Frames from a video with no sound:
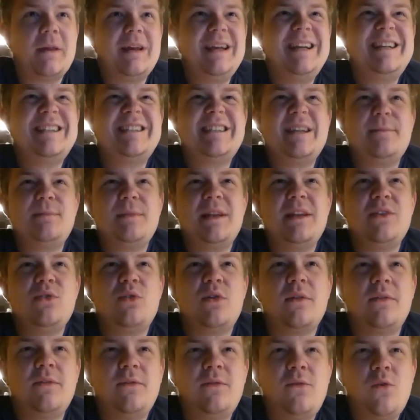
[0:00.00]
Except then
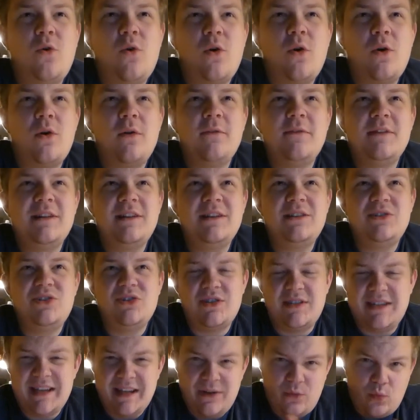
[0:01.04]
you're 4
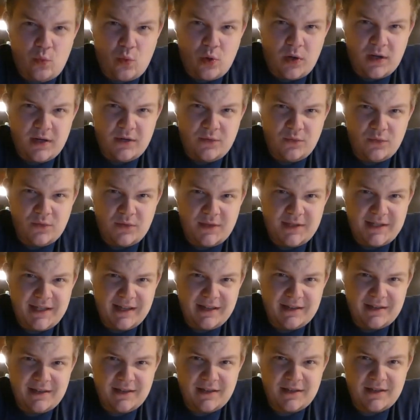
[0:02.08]
villages and 1 who
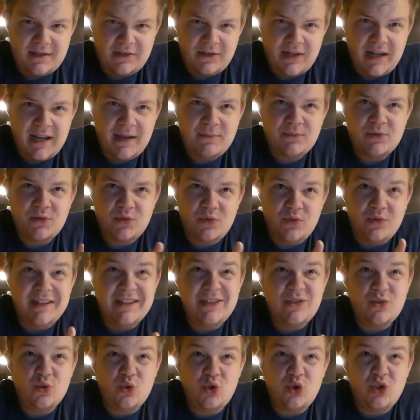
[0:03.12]
tells the time, so you
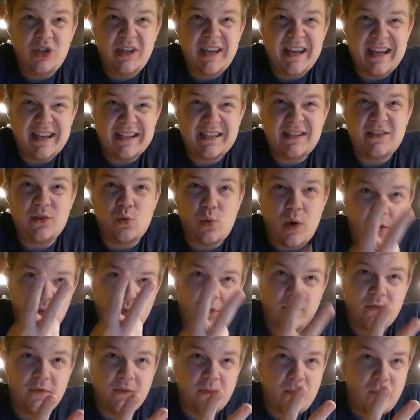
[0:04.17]
need to guess the
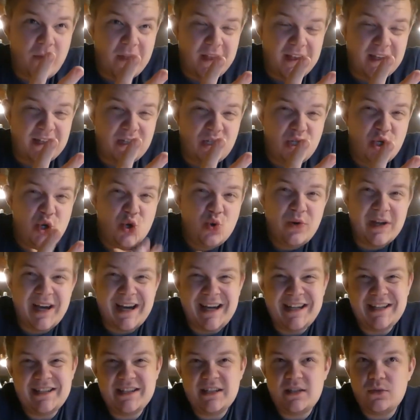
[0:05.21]
werewolf within 2
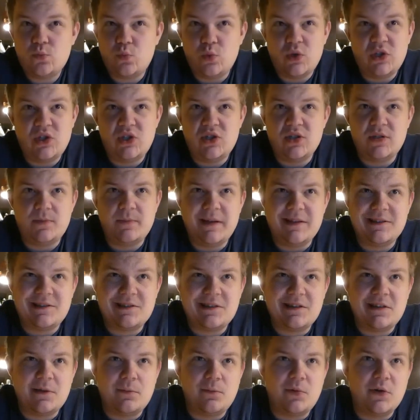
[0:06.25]
nights, which is
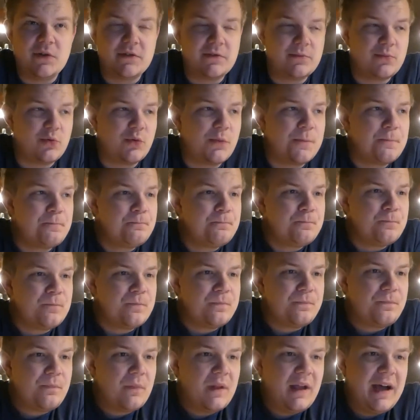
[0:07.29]
basically impossible.
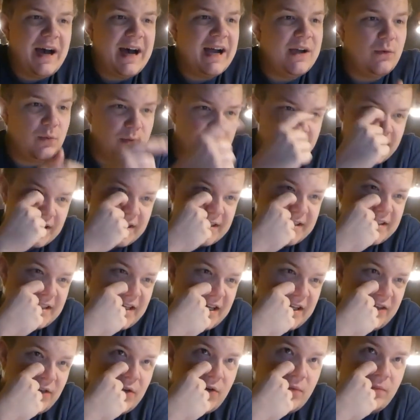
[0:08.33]
I would not
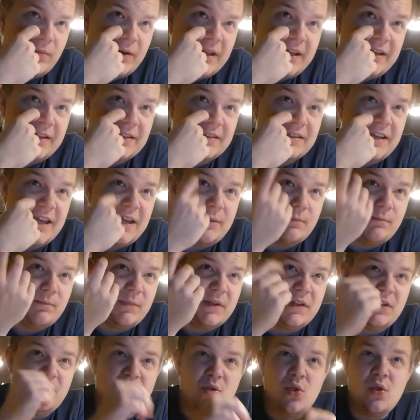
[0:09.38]
say don't play this game
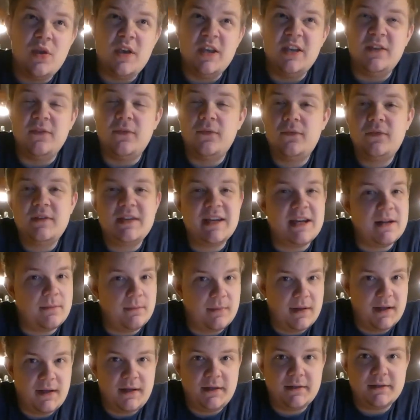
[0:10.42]
beneath
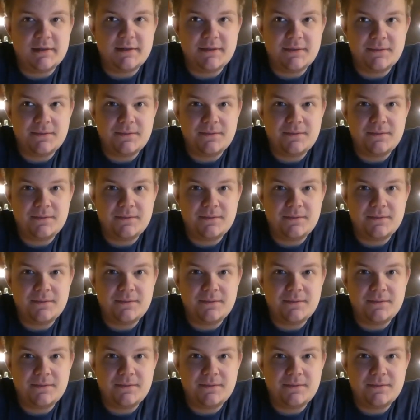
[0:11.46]
10 players,